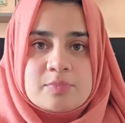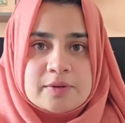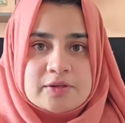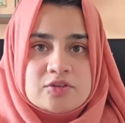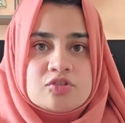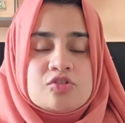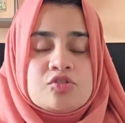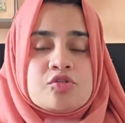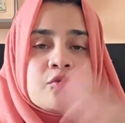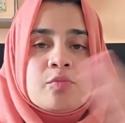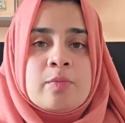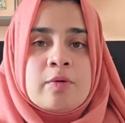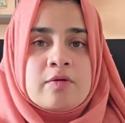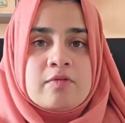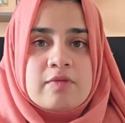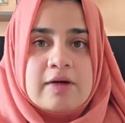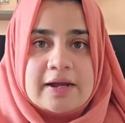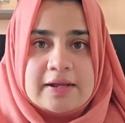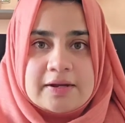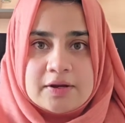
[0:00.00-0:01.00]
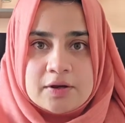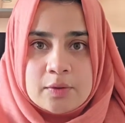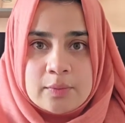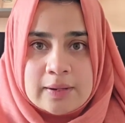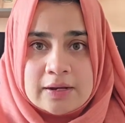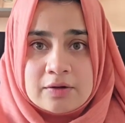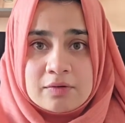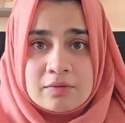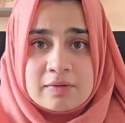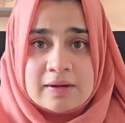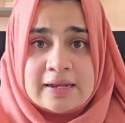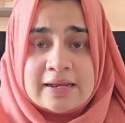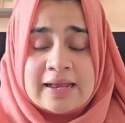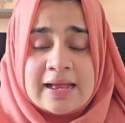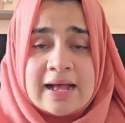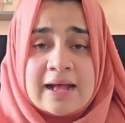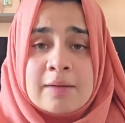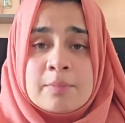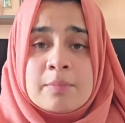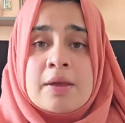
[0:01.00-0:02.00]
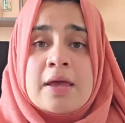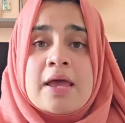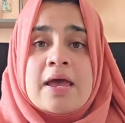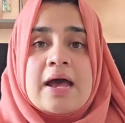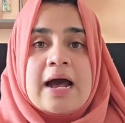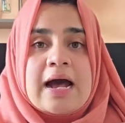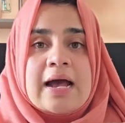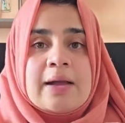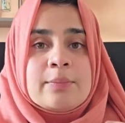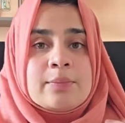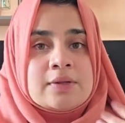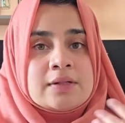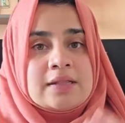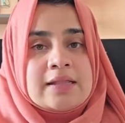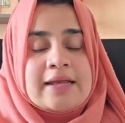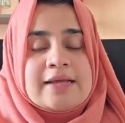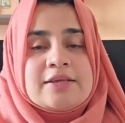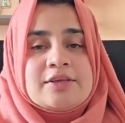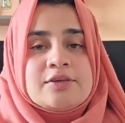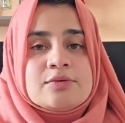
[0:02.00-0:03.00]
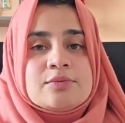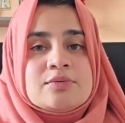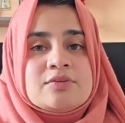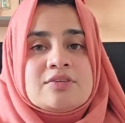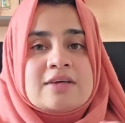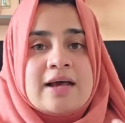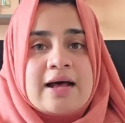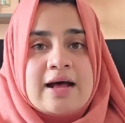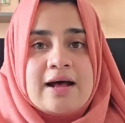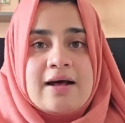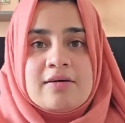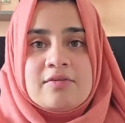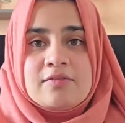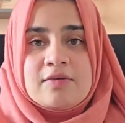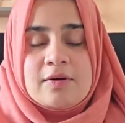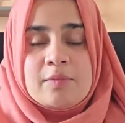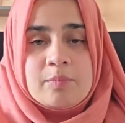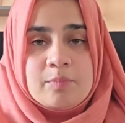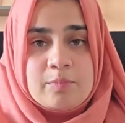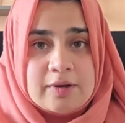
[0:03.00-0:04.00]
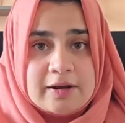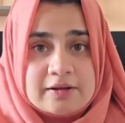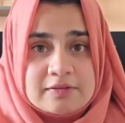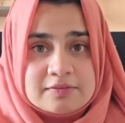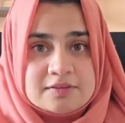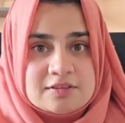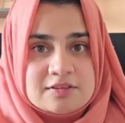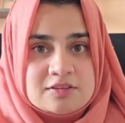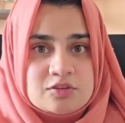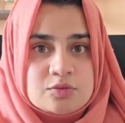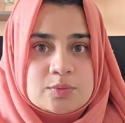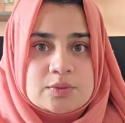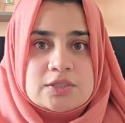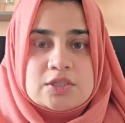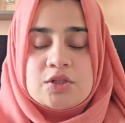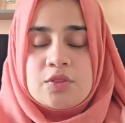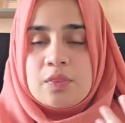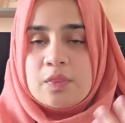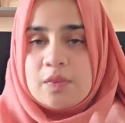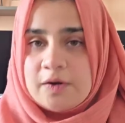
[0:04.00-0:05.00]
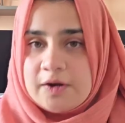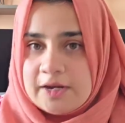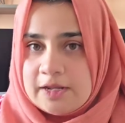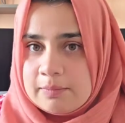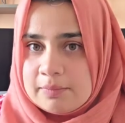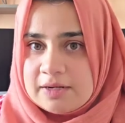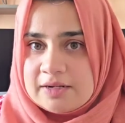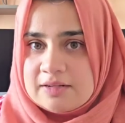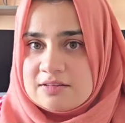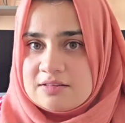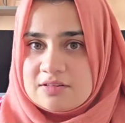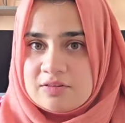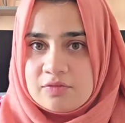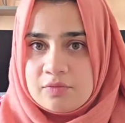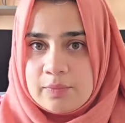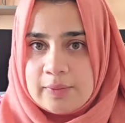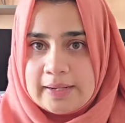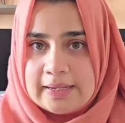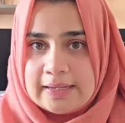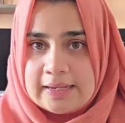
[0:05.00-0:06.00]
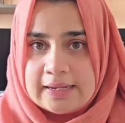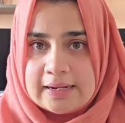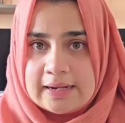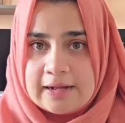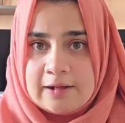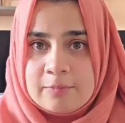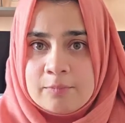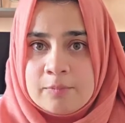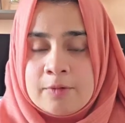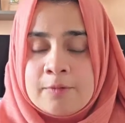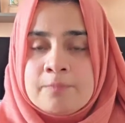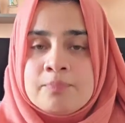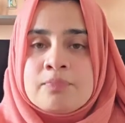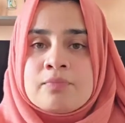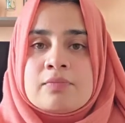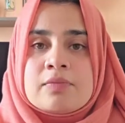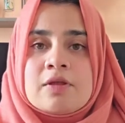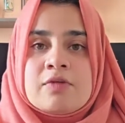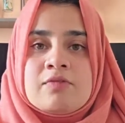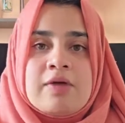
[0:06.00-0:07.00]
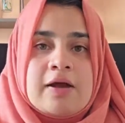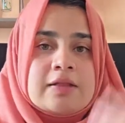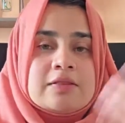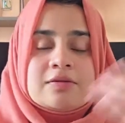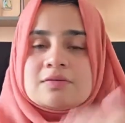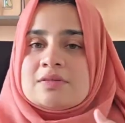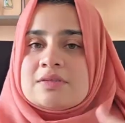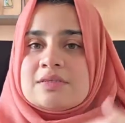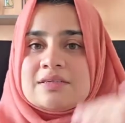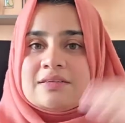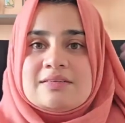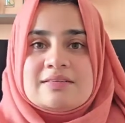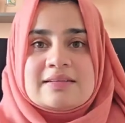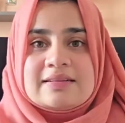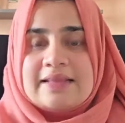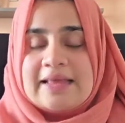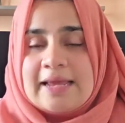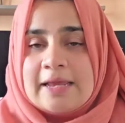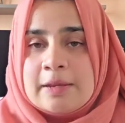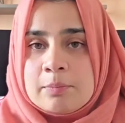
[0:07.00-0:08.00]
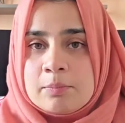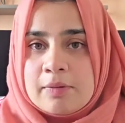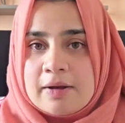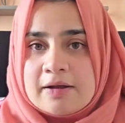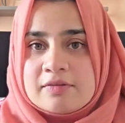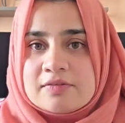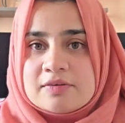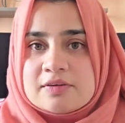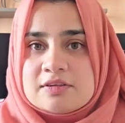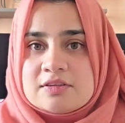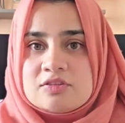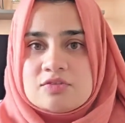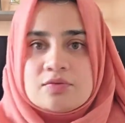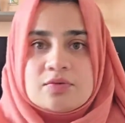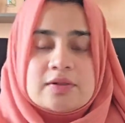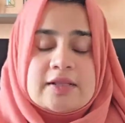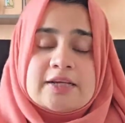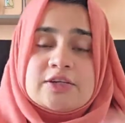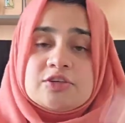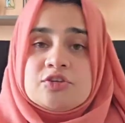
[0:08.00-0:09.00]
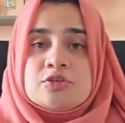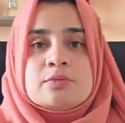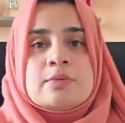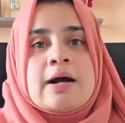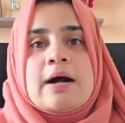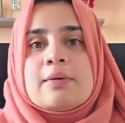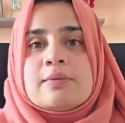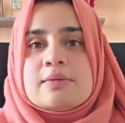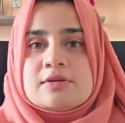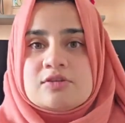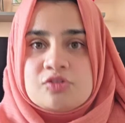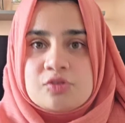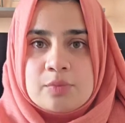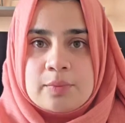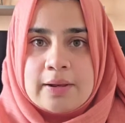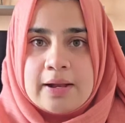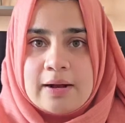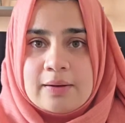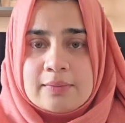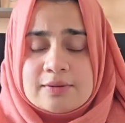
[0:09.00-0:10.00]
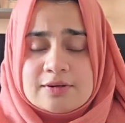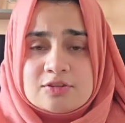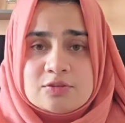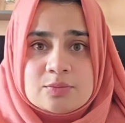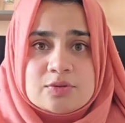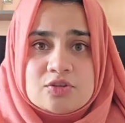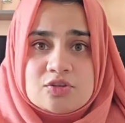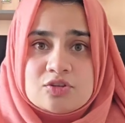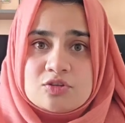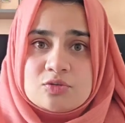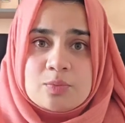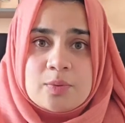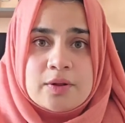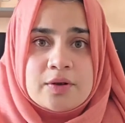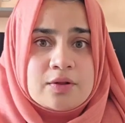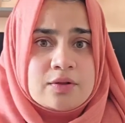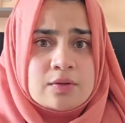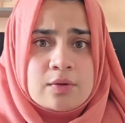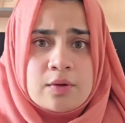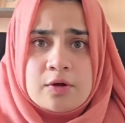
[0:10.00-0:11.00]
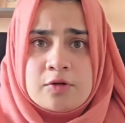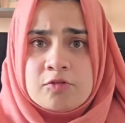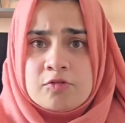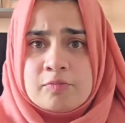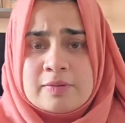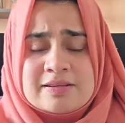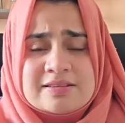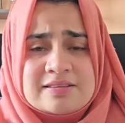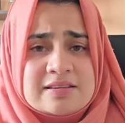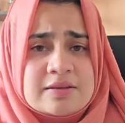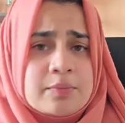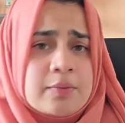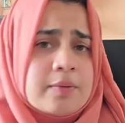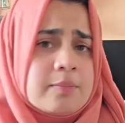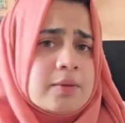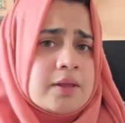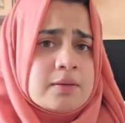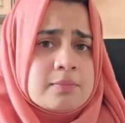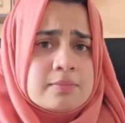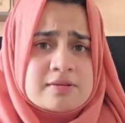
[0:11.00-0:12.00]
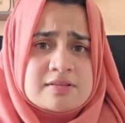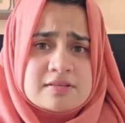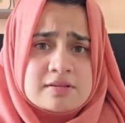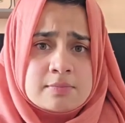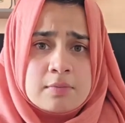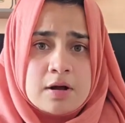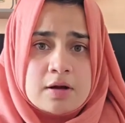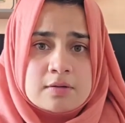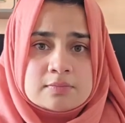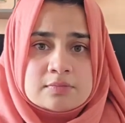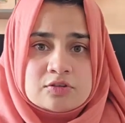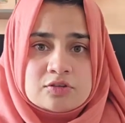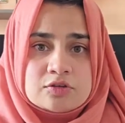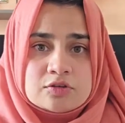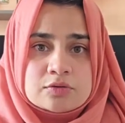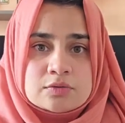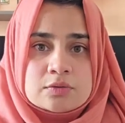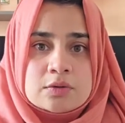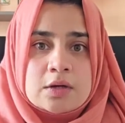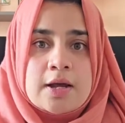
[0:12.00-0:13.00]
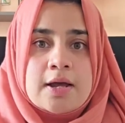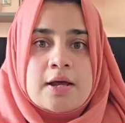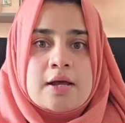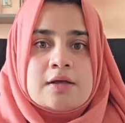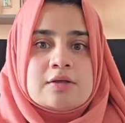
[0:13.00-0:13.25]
But just to provide a quick recap, I would like you to have a breakfast within 30 minutes of waking up, rather than delaying breakfast for like 2 hours, 3 hours, which is what a lot of busy women, busy moms do.